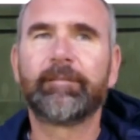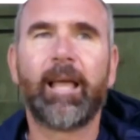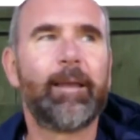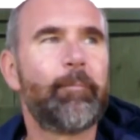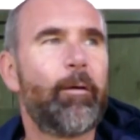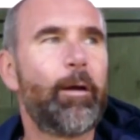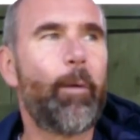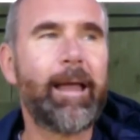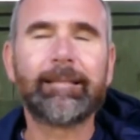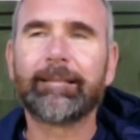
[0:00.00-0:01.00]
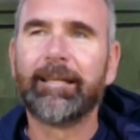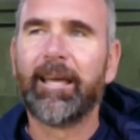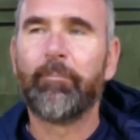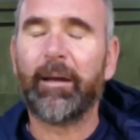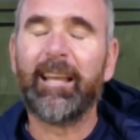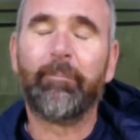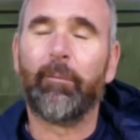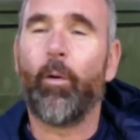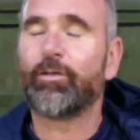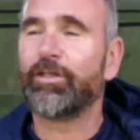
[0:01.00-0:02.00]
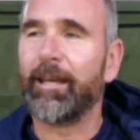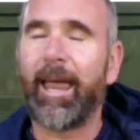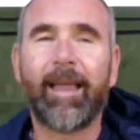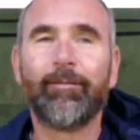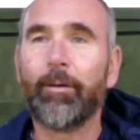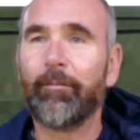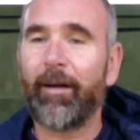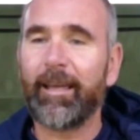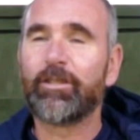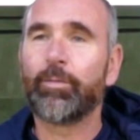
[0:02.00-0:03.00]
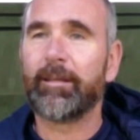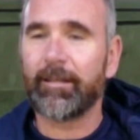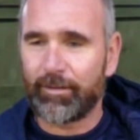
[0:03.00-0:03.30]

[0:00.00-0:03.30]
telling him how it went. But he'll be watching it anyway via Twitter.